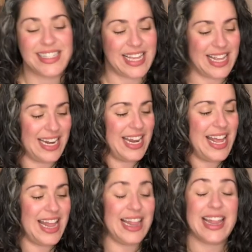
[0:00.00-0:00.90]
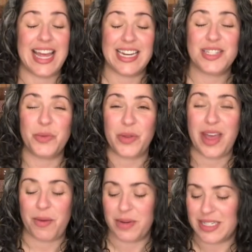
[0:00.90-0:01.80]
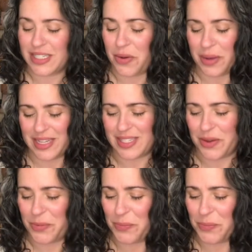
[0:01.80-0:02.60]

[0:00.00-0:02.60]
and that is where that one is going. So,